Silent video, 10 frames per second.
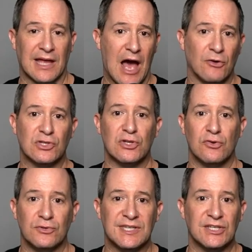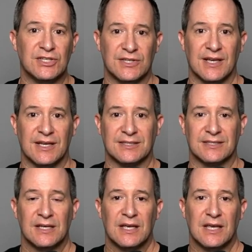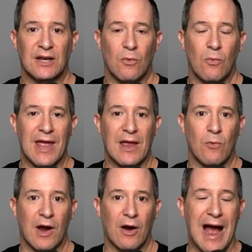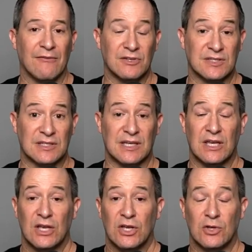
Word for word: Like, how do you teach this in a way where obviously